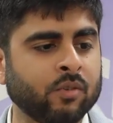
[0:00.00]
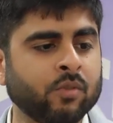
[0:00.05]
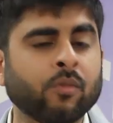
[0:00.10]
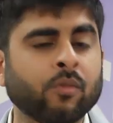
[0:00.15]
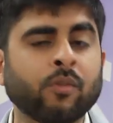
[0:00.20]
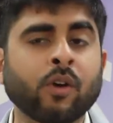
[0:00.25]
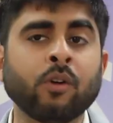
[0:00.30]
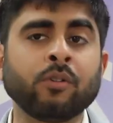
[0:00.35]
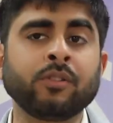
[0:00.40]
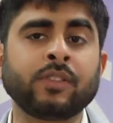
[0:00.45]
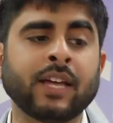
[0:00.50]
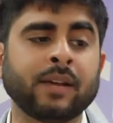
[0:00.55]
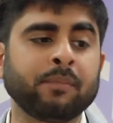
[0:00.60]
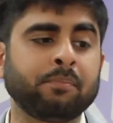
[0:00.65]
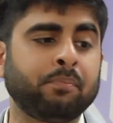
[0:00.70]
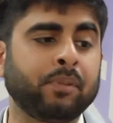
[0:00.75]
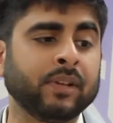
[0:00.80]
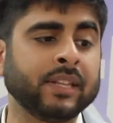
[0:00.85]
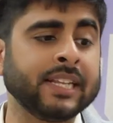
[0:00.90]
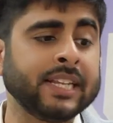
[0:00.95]
who wrote
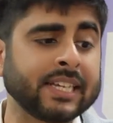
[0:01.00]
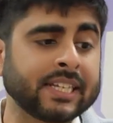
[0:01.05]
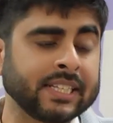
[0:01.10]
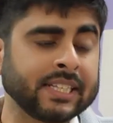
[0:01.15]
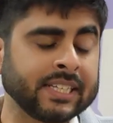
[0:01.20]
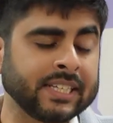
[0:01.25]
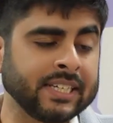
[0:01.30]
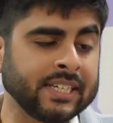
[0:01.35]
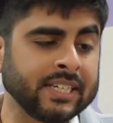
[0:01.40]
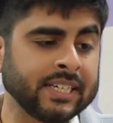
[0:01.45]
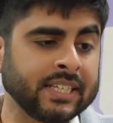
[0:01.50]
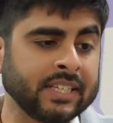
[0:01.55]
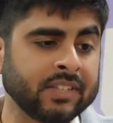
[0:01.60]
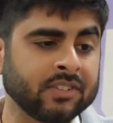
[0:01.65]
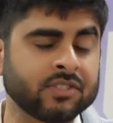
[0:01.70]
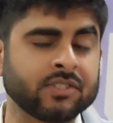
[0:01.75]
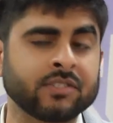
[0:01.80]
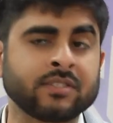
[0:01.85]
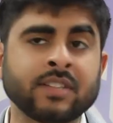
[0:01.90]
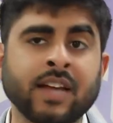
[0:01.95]
that politically, the
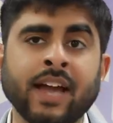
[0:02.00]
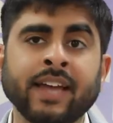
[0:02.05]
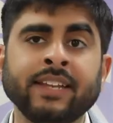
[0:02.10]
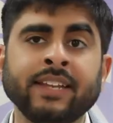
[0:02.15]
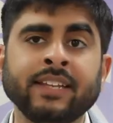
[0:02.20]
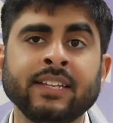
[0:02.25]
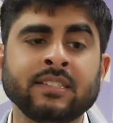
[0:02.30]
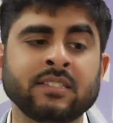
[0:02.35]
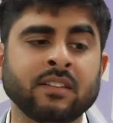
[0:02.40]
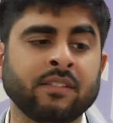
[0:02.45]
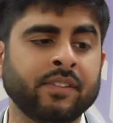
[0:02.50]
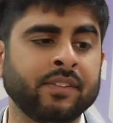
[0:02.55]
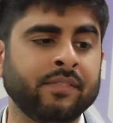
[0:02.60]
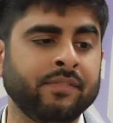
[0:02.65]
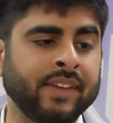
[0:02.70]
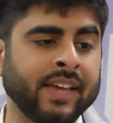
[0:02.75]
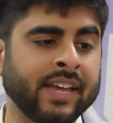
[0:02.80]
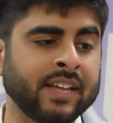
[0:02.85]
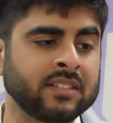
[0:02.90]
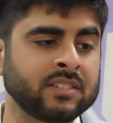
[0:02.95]
societies of
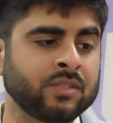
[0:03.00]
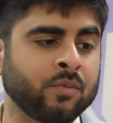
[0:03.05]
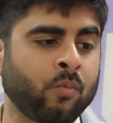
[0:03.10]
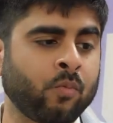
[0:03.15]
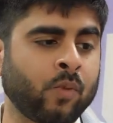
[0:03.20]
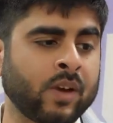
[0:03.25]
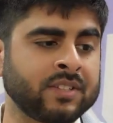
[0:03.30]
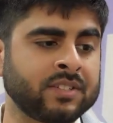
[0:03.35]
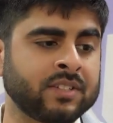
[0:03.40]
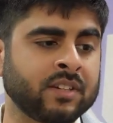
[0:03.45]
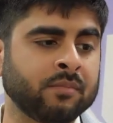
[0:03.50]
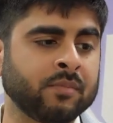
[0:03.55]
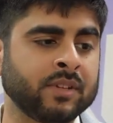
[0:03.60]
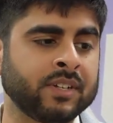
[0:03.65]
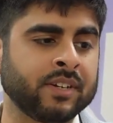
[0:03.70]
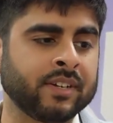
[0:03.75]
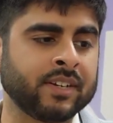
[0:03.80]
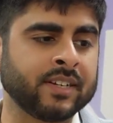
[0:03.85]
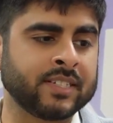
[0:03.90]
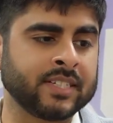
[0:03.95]
advanced Western
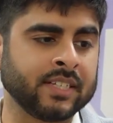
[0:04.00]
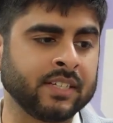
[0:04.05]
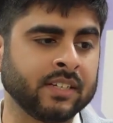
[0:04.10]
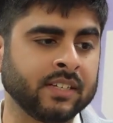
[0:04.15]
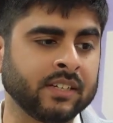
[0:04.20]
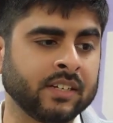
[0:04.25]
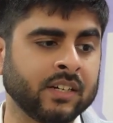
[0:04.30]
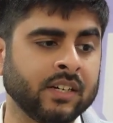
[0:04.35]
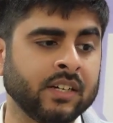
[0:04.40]
modernity